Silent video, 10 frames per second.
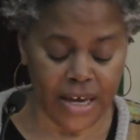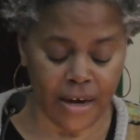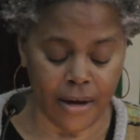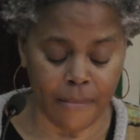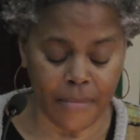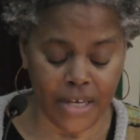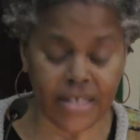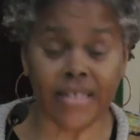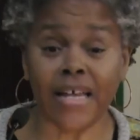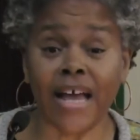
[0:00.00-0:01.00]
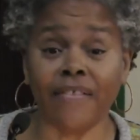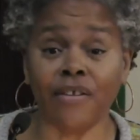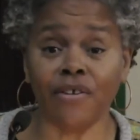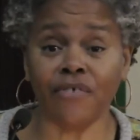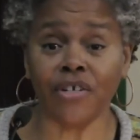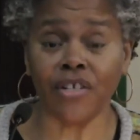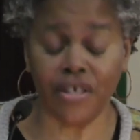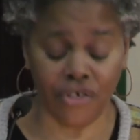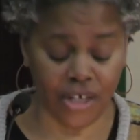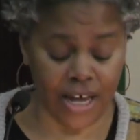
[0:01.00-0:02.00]
um, is at the University
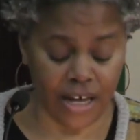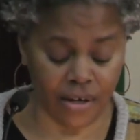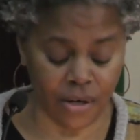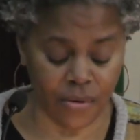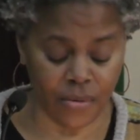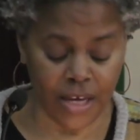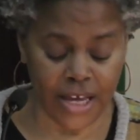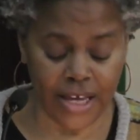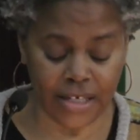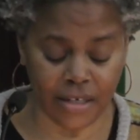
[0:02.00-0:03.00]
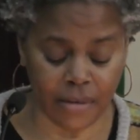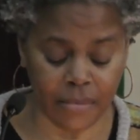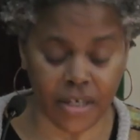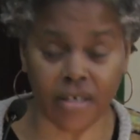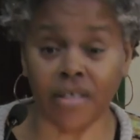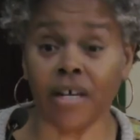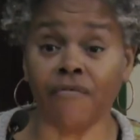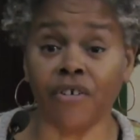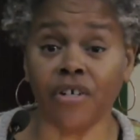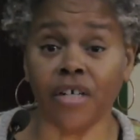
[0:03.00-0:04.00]
of Chicago and um, uh,
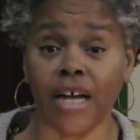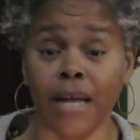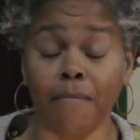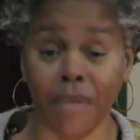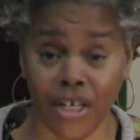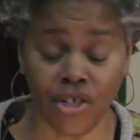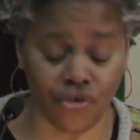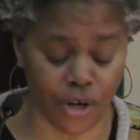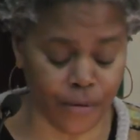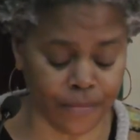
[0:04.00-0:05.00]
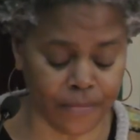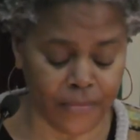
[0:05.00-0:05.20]
suffered a mini stroke